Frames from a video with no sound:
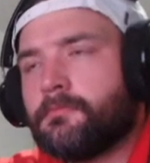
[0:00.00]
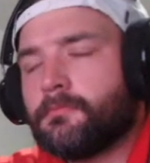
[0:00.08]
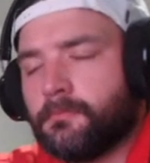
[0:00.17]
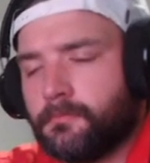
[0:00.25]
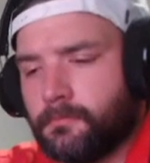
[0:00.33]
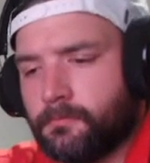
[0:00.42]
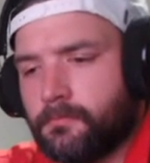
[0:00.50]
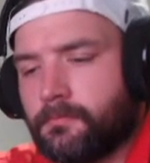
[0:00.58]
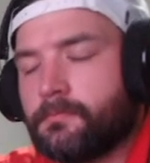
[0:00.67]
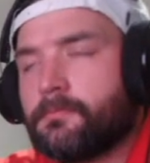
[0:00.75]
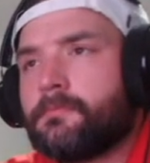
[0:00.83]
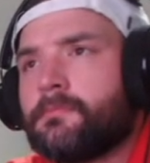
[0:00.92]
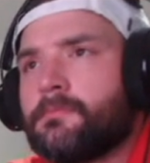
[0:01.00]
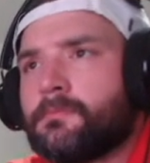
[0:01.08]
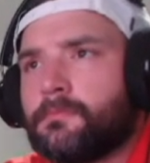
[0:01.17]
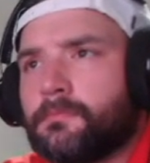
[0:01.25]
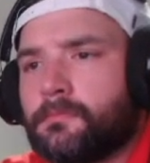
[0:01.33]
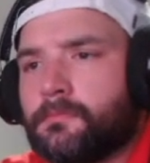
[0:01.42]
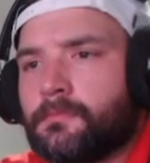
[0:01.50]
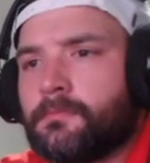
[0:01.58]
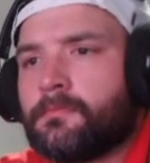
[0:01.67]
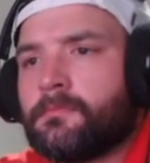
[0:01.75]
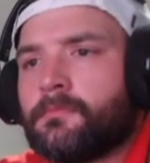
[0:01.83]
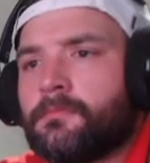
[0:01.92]

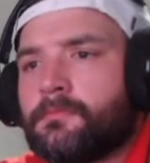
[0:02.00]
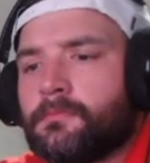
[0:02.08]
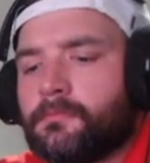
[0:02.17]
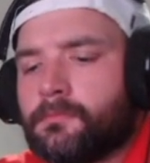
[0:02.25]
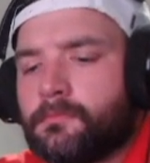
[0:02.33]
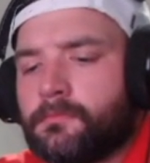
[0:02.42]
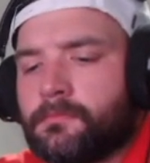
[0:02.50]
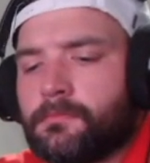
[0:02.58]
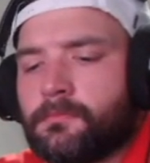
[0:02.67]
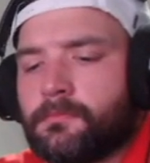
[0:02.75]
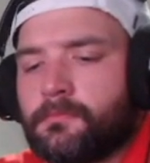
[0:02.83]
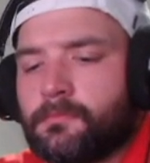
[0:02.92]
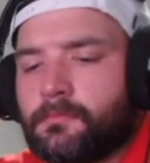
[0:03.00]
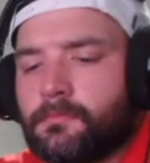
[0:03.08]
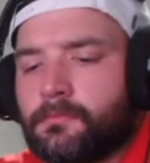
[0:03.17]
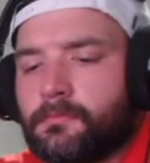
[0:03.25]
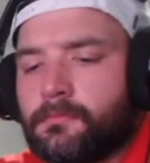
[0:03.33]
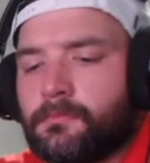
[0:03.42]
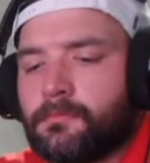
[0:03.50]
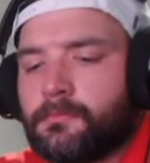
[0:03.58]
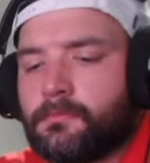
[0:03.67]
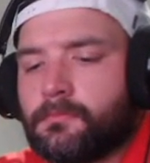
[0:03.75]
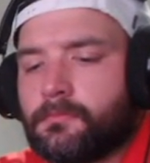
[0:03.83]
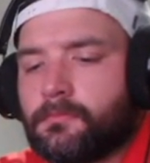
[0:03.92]

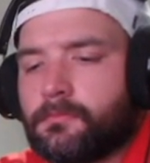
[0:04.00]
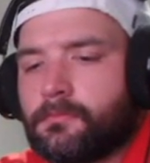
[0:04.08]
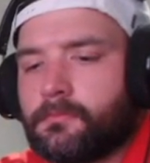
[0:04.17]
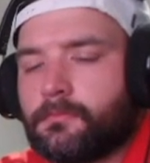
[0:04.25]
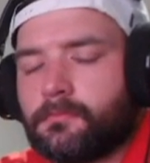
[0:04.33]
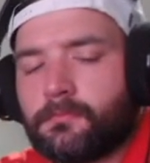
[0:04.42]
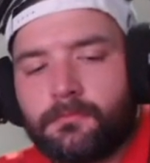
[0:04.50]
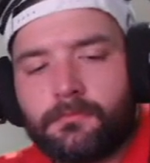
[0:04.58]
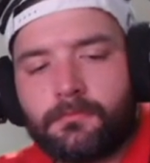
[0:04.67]
The person shown says nothing.